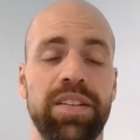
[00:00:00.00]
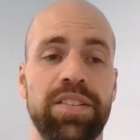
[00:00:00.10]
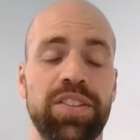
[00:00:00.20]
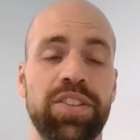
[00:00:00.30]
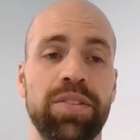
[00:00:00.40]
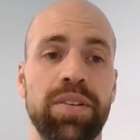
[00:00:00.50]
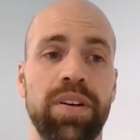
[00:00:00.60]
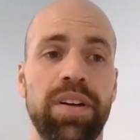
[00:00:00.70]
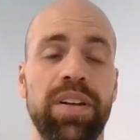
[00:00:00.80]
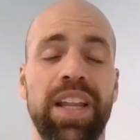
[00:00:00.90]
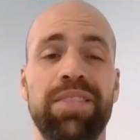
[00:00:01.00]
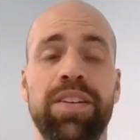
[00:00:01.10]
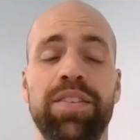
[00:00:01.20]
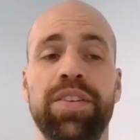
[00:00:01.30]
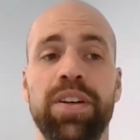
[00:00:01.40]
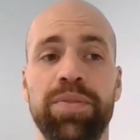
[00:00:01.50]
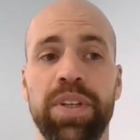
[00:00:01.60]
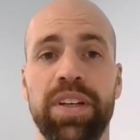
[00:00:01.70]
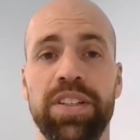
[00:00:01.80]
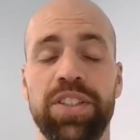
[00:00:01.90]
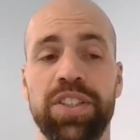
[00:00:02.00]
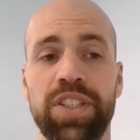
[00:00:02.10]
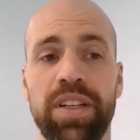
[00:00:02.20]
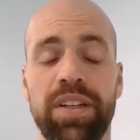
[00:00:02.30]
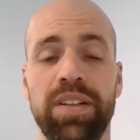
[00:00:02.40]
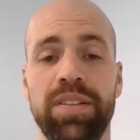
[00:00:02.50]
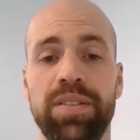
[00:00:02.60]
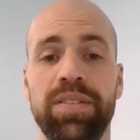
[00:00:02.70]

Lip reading: this is true on level of the communication channel.